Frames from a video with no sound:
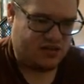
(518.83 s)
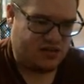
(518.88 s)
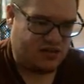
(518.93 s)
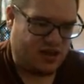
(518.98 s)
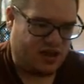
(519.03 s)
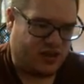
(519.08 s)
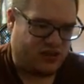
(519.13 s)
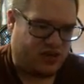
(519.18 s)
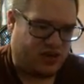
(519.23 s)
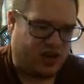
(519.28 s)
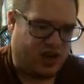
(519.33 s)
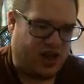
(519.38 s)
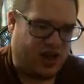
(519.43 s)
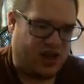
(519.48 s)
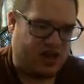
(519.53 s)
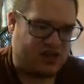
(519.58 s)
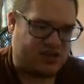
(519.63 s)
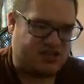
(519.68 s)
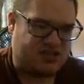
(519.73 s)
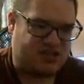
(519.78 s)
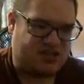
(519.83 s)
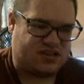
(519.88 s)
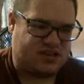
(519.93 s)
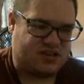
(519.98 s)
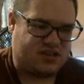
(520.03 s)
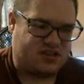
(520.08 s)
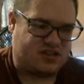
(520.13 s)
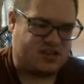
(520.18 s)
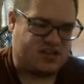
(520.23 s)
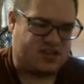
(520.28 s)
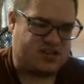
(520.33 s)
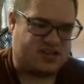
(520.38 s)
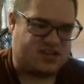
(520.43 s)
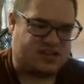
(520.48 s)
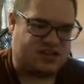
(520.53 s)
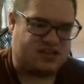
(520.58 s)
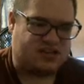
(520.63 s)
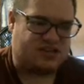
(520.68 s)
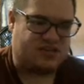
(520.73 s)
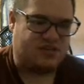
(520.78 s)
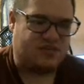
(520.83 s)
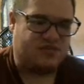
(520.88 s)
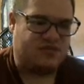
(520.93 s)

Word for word: The other legs. Jesus.